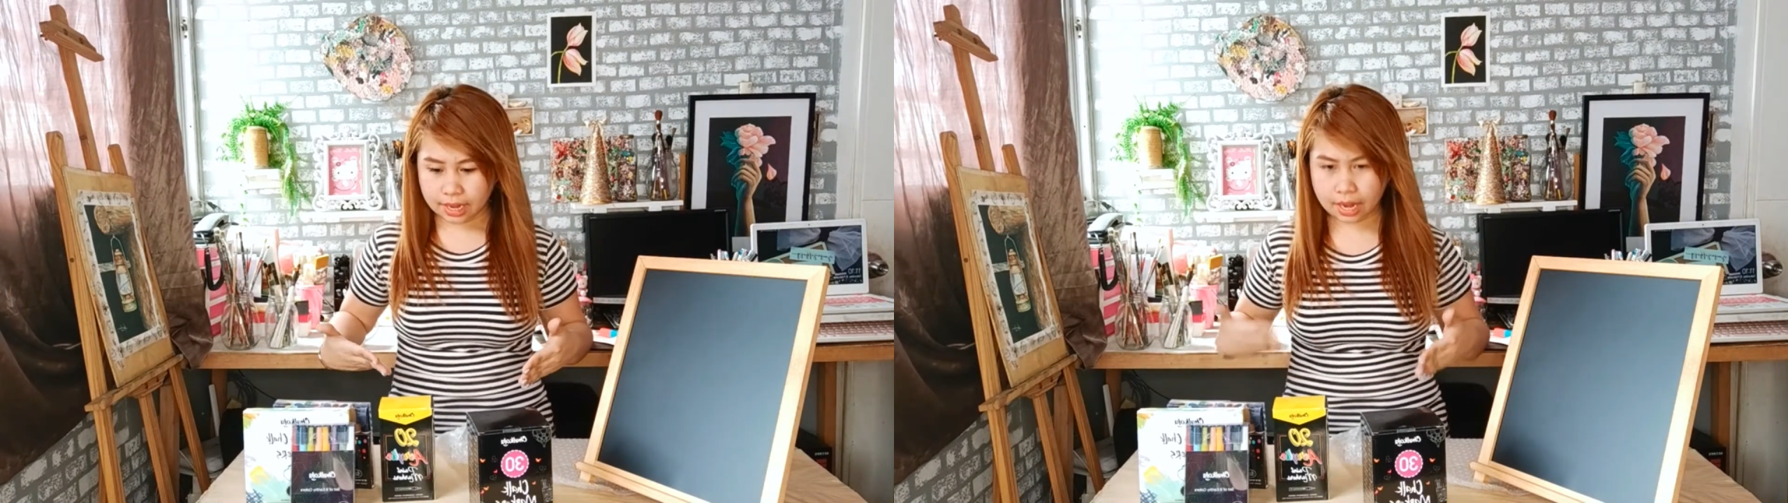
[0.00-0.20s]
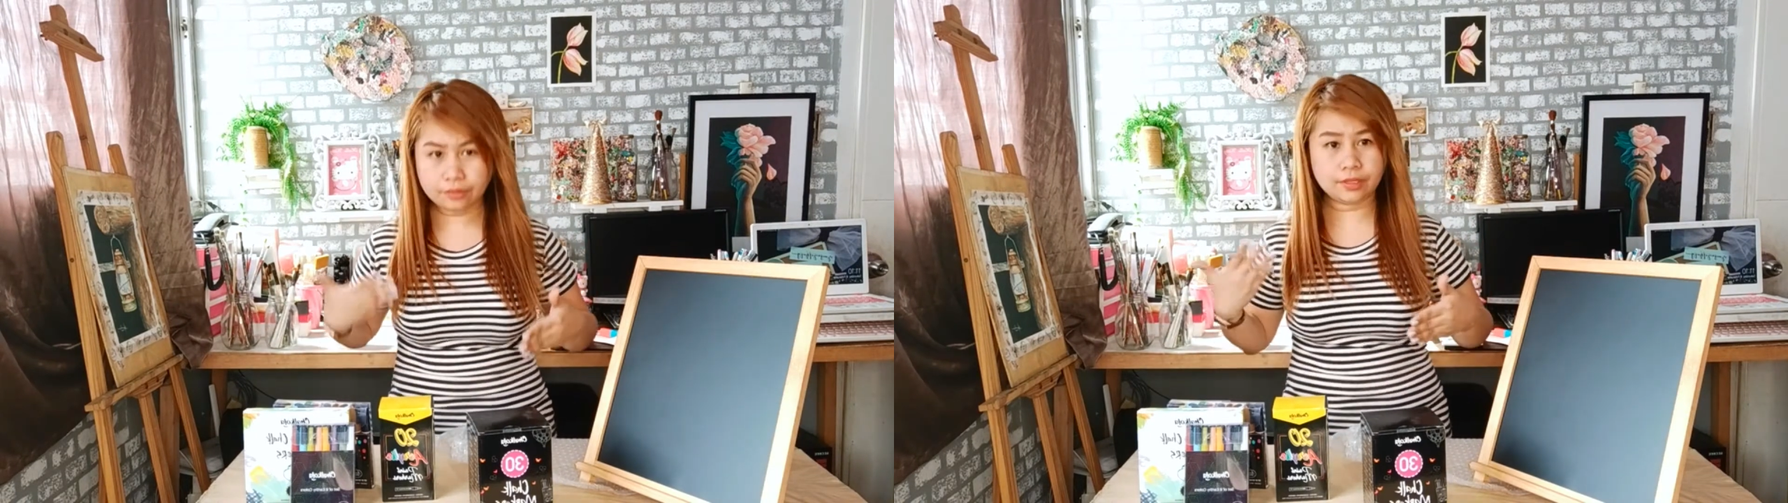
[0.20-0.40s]

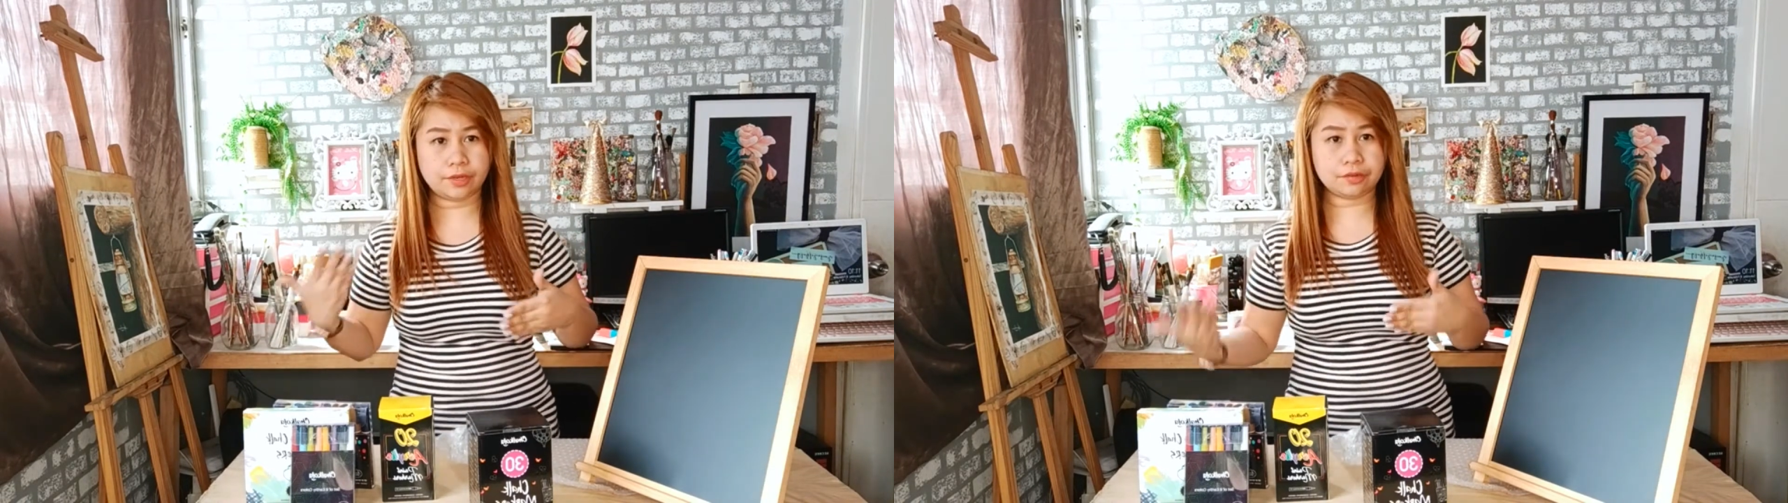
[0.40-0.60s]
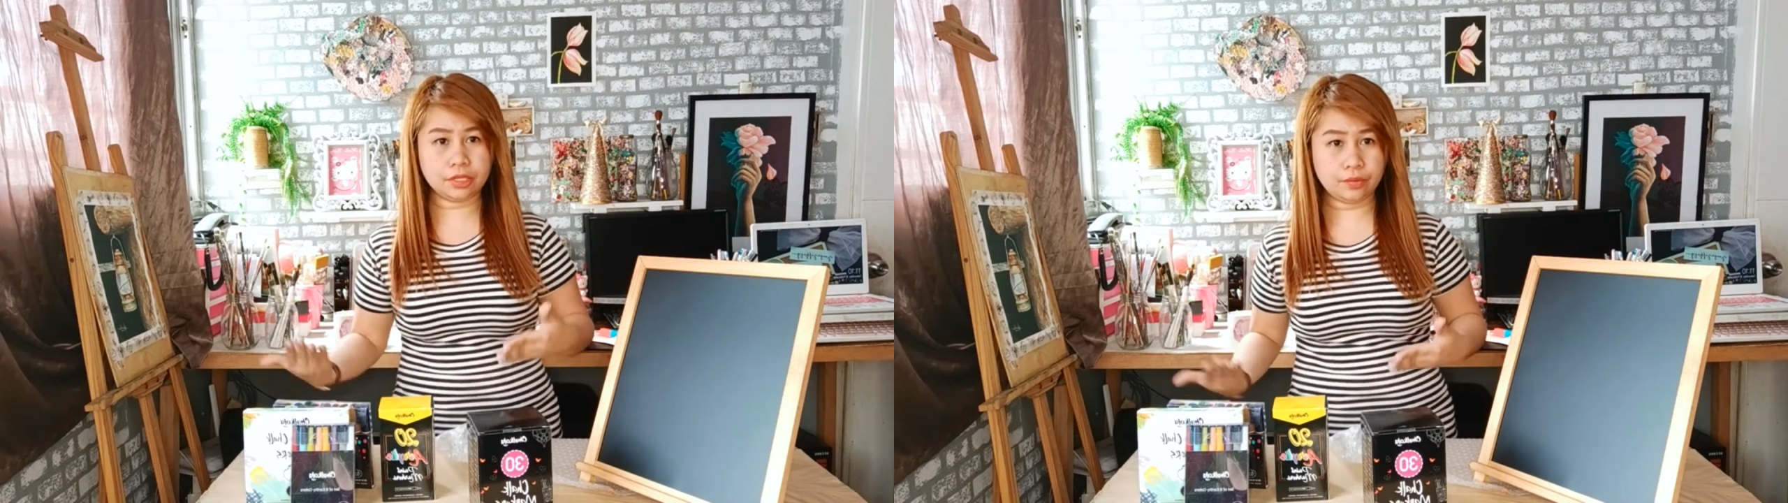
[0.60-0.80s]
how
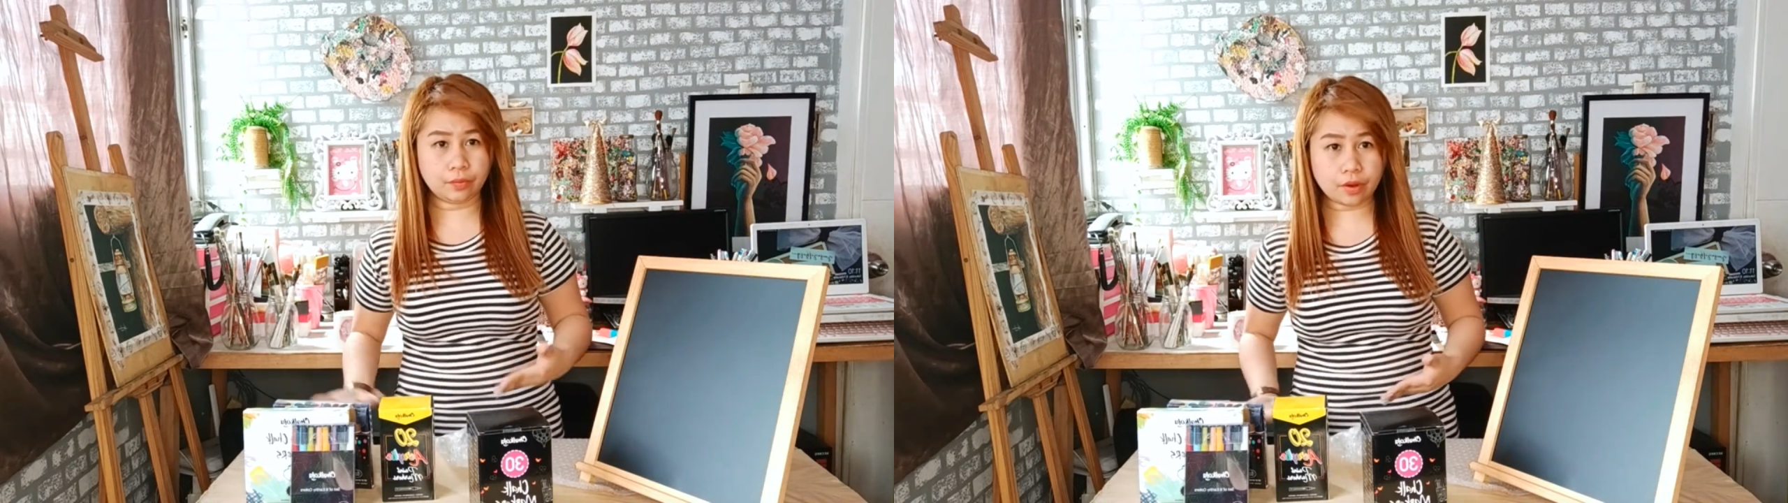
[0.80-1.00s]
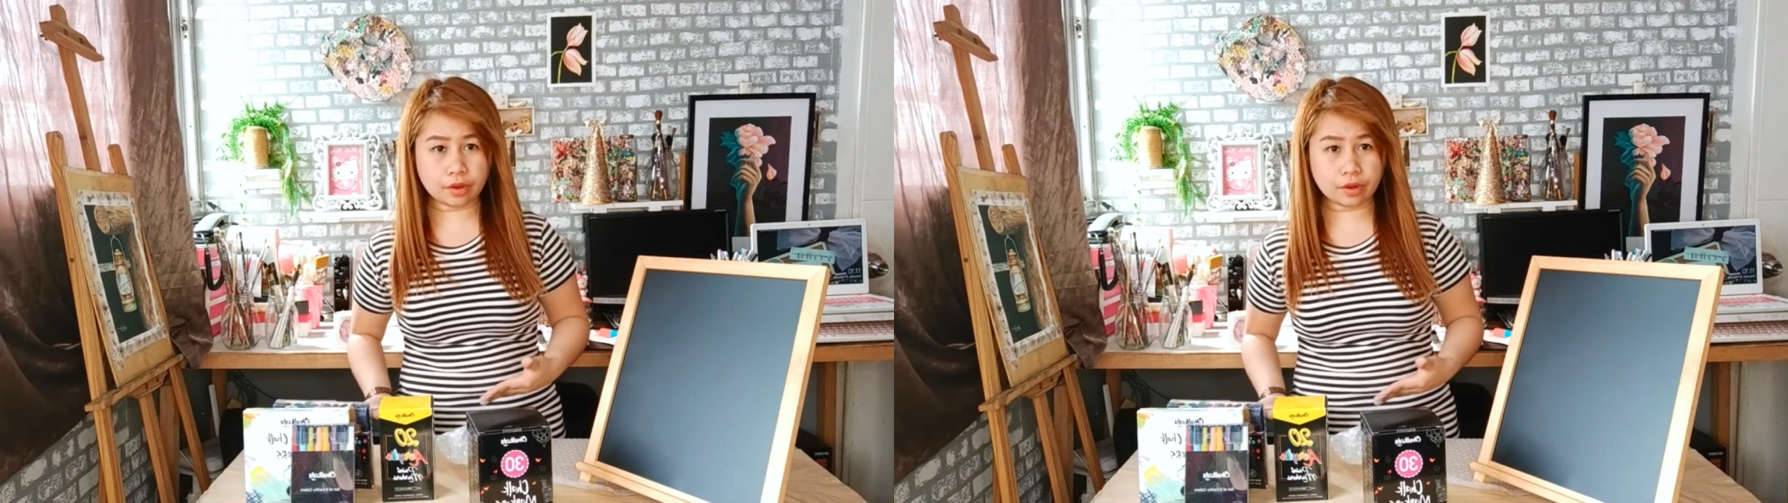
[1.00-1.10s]
they really work.